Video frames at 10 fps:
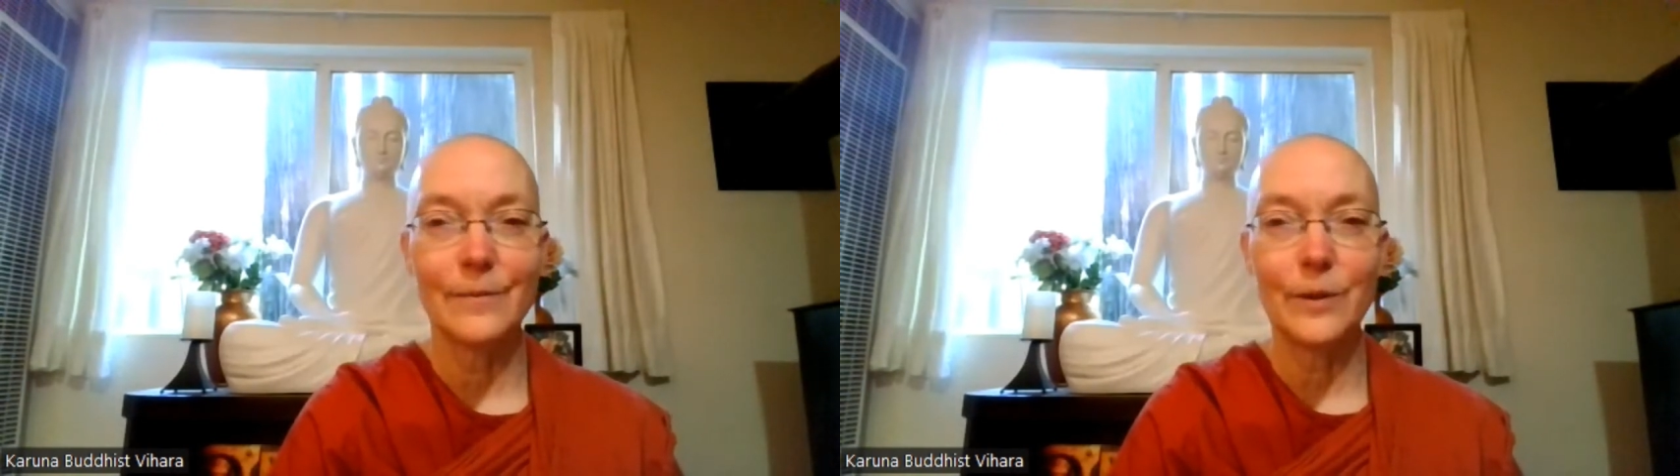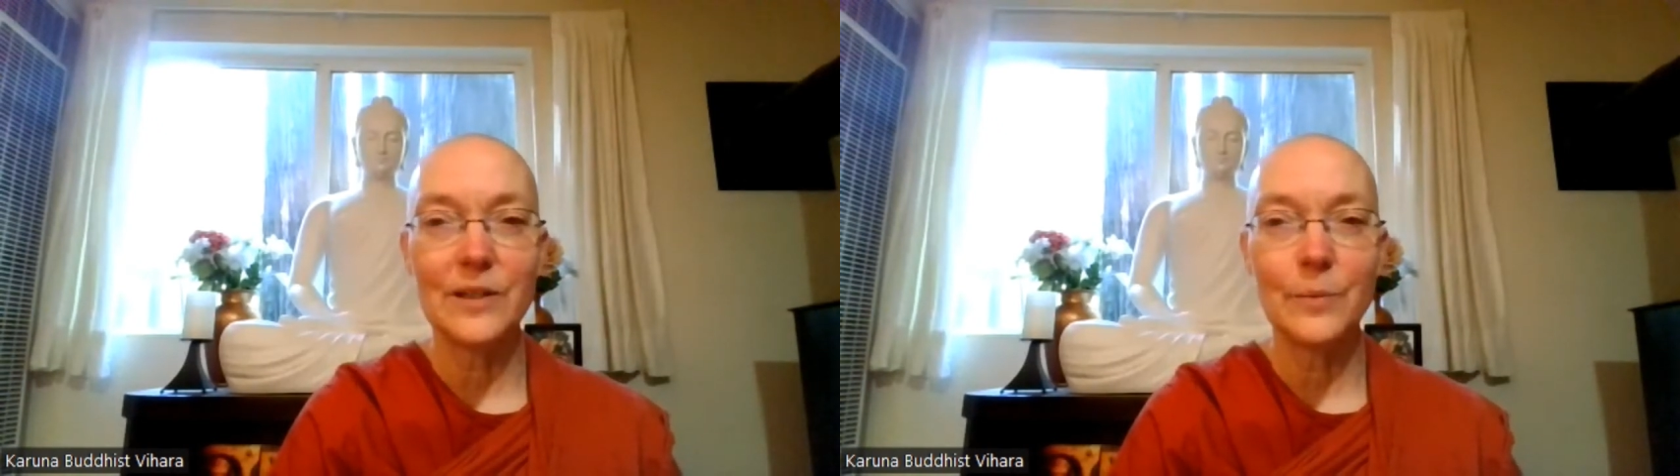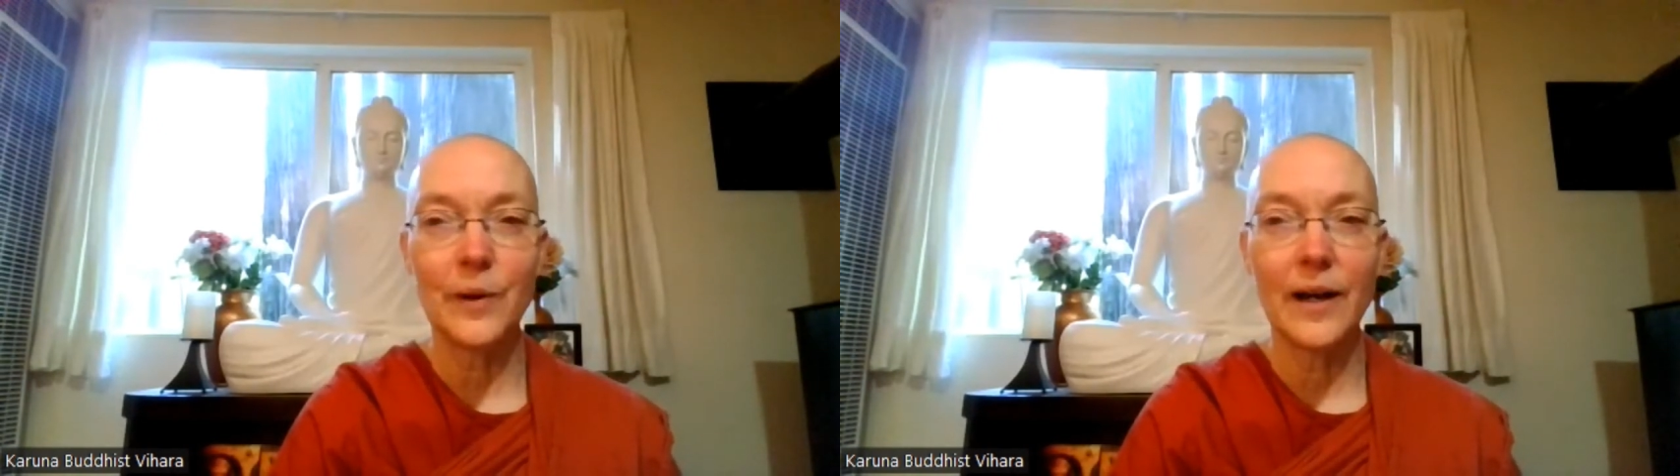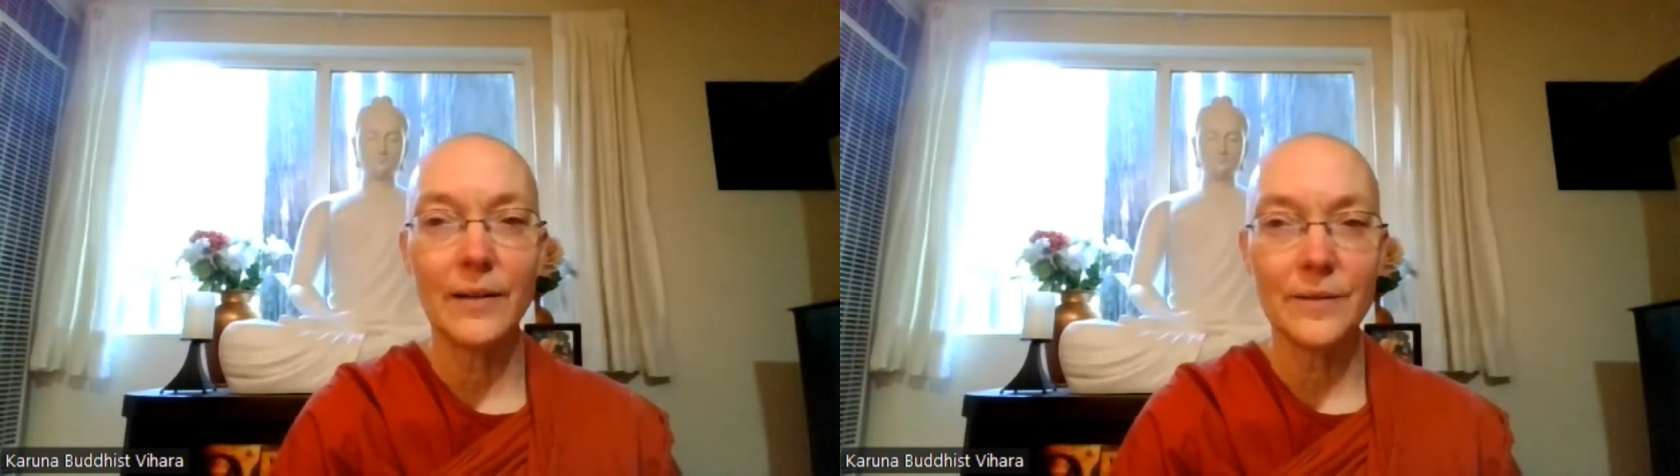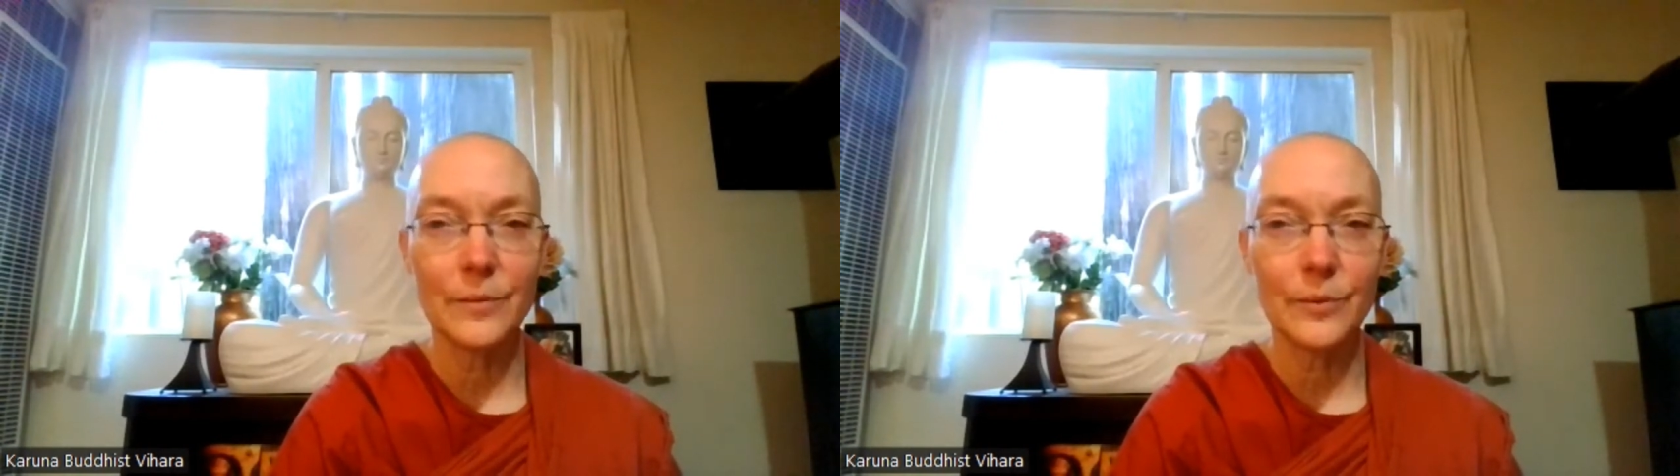what's
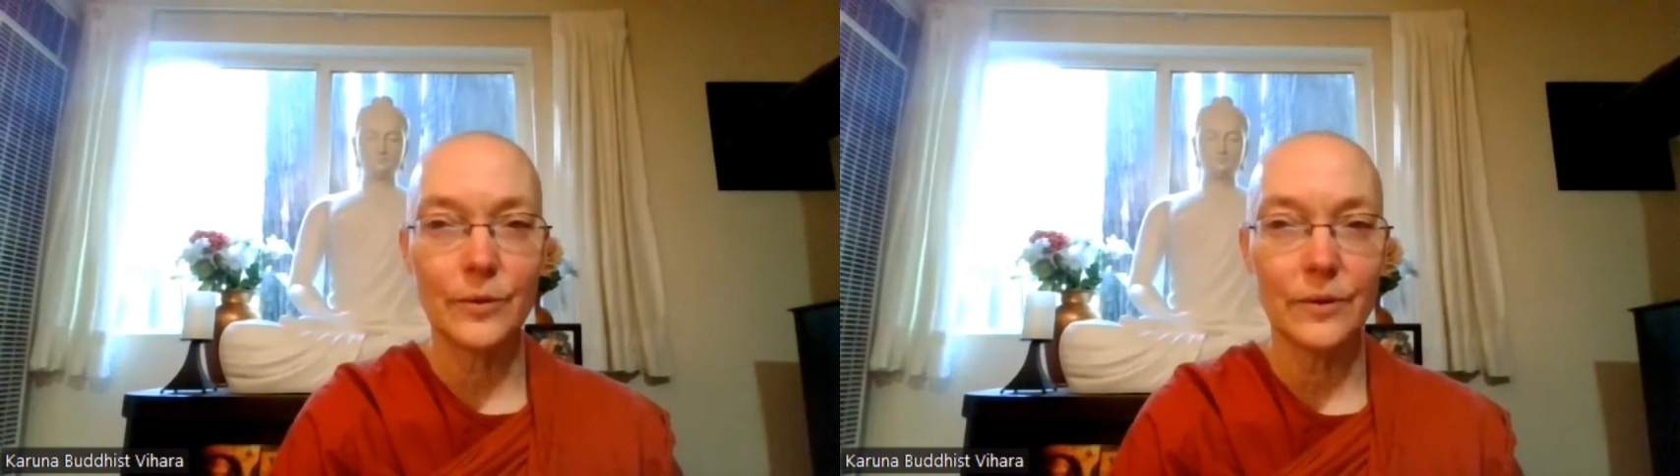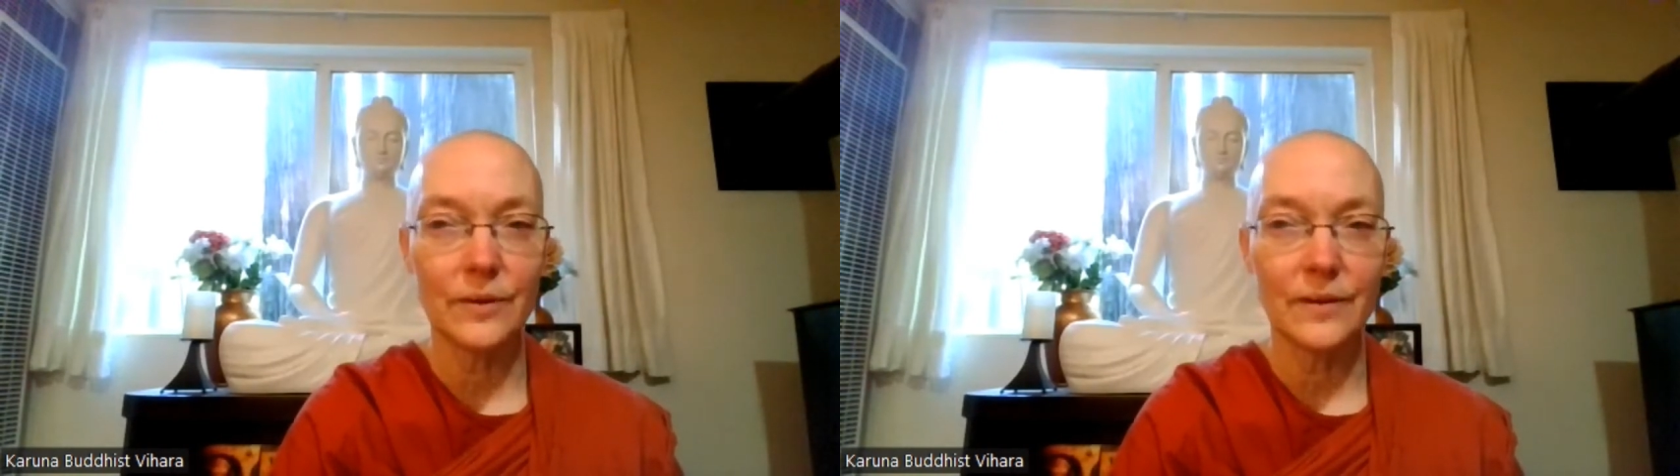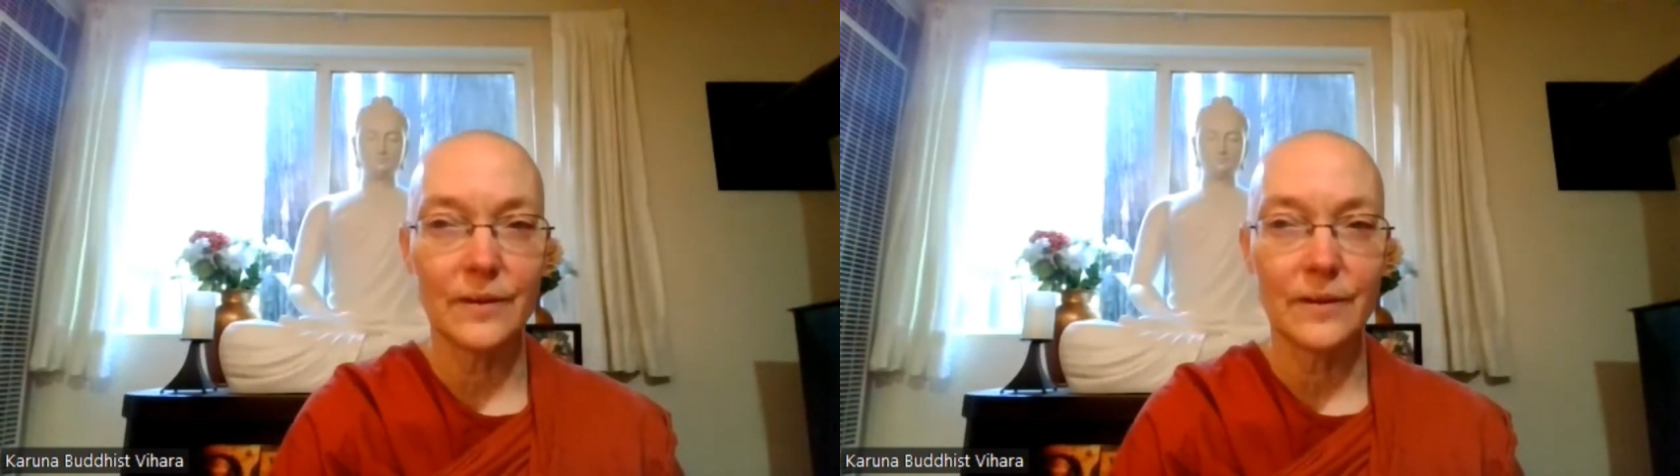possible